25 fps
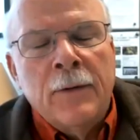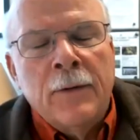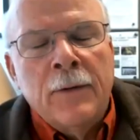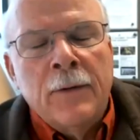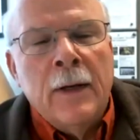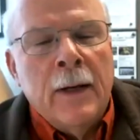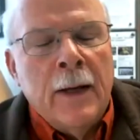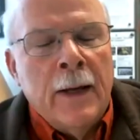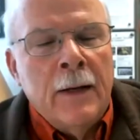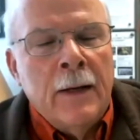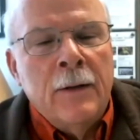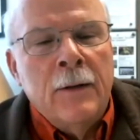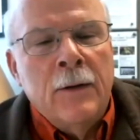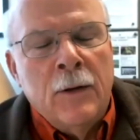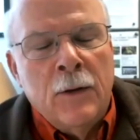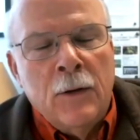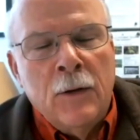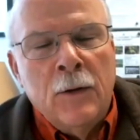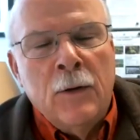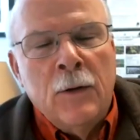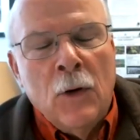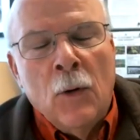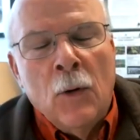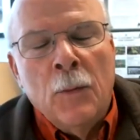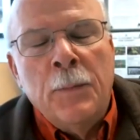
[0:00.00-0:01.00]
And and
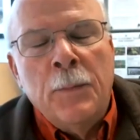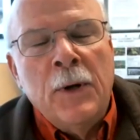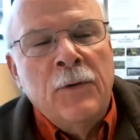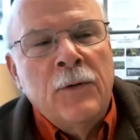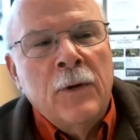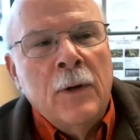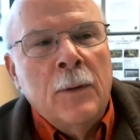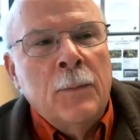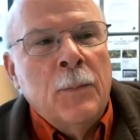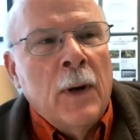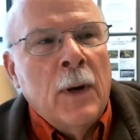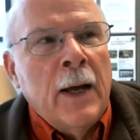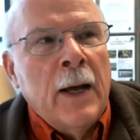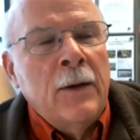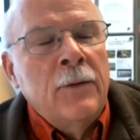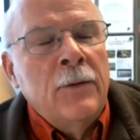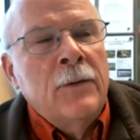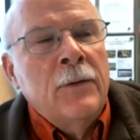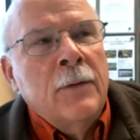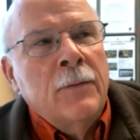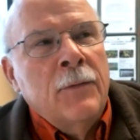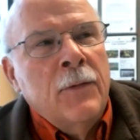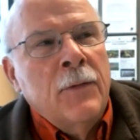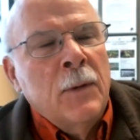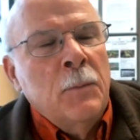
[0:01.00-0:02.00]
don't be
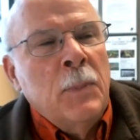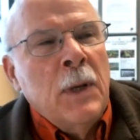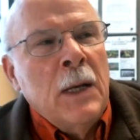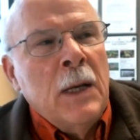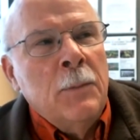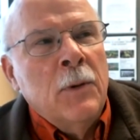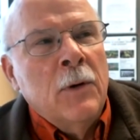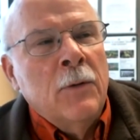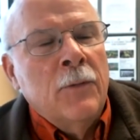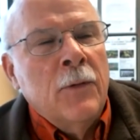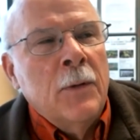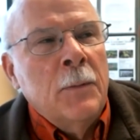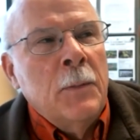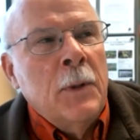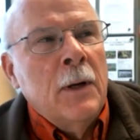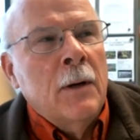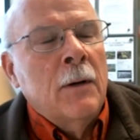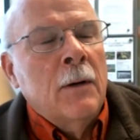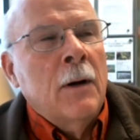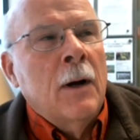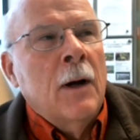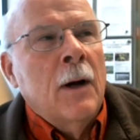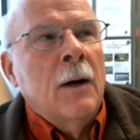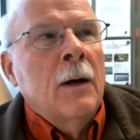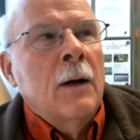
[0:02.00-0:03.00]
surprised if some people from
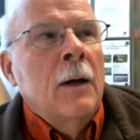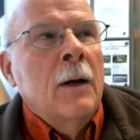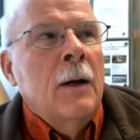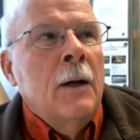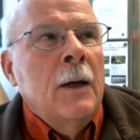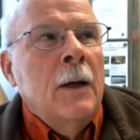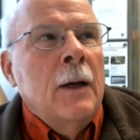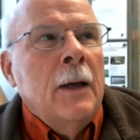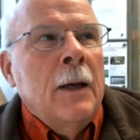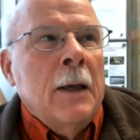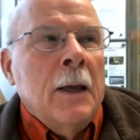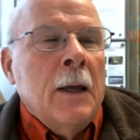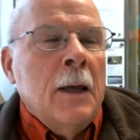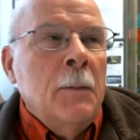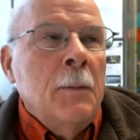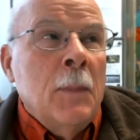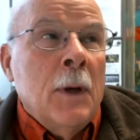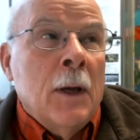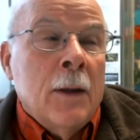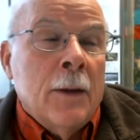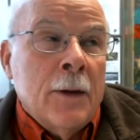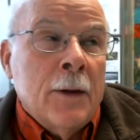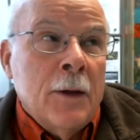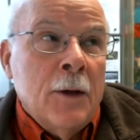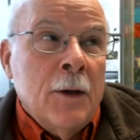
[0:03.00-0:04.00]
here are
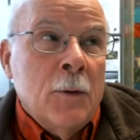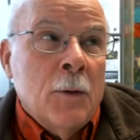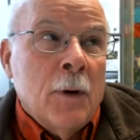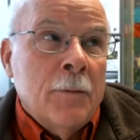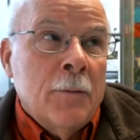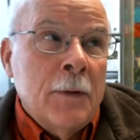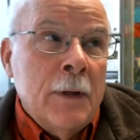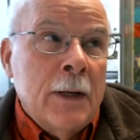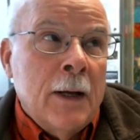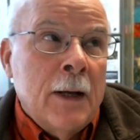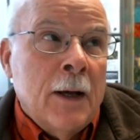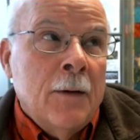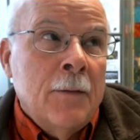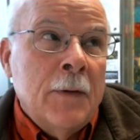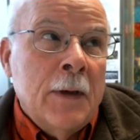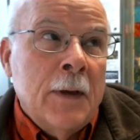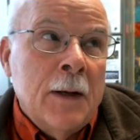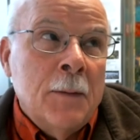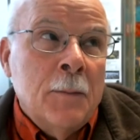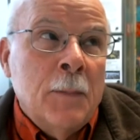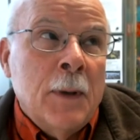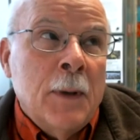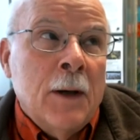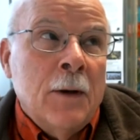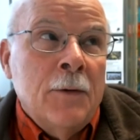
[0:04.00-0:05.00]
emailing you every now and
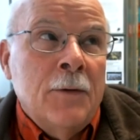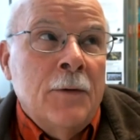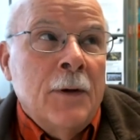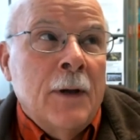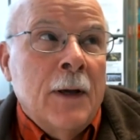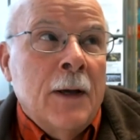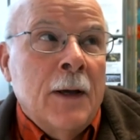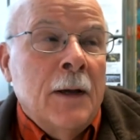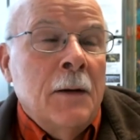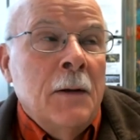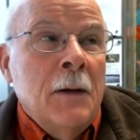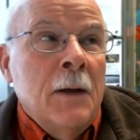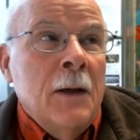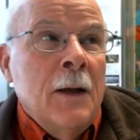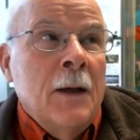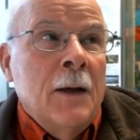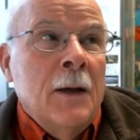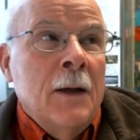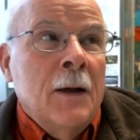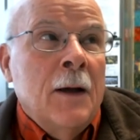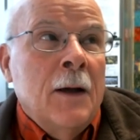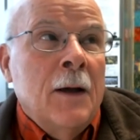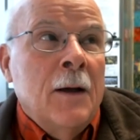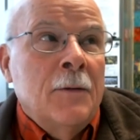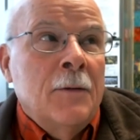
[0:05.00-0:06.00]
then about uh,
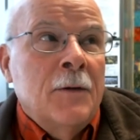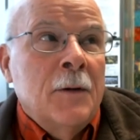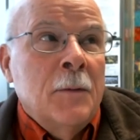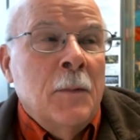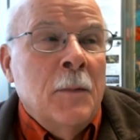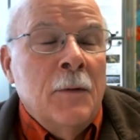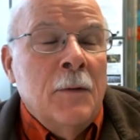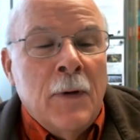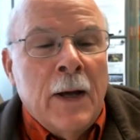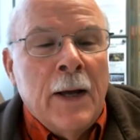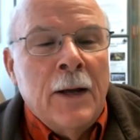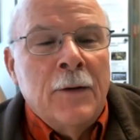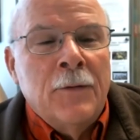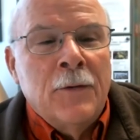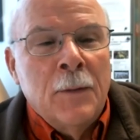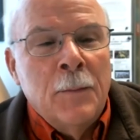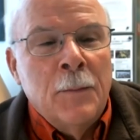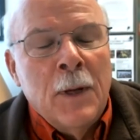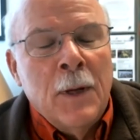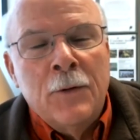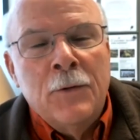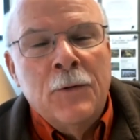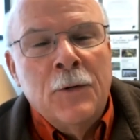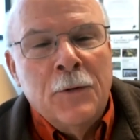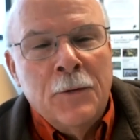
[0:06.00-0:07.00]
uh, some advice
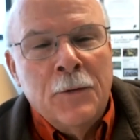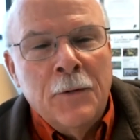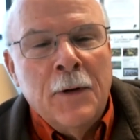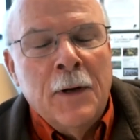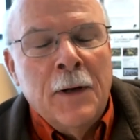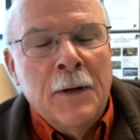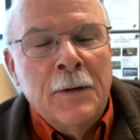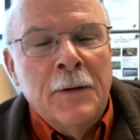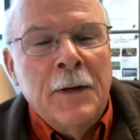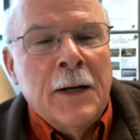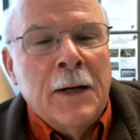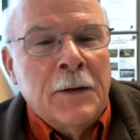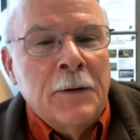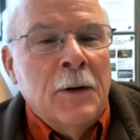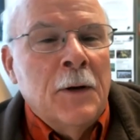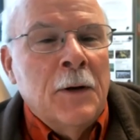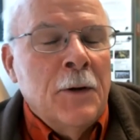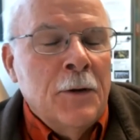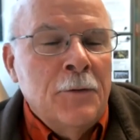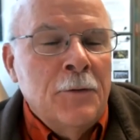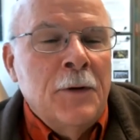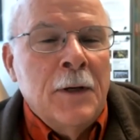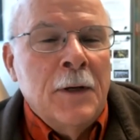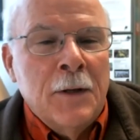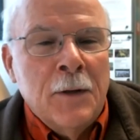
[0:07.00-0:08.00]
about your uh,
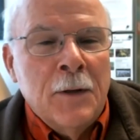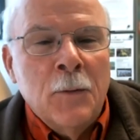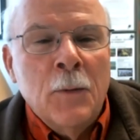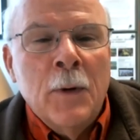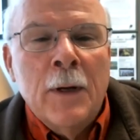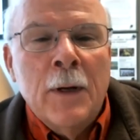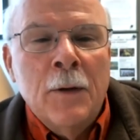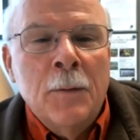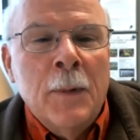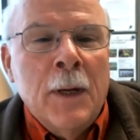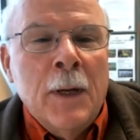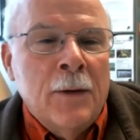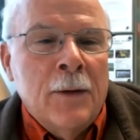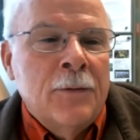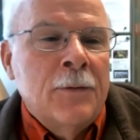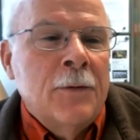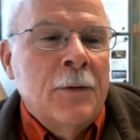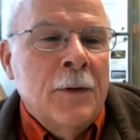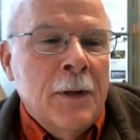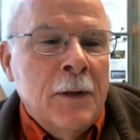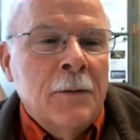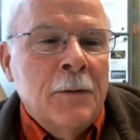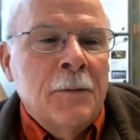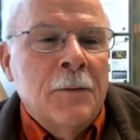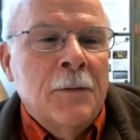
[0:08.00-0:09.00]
technology and the way you mastered it.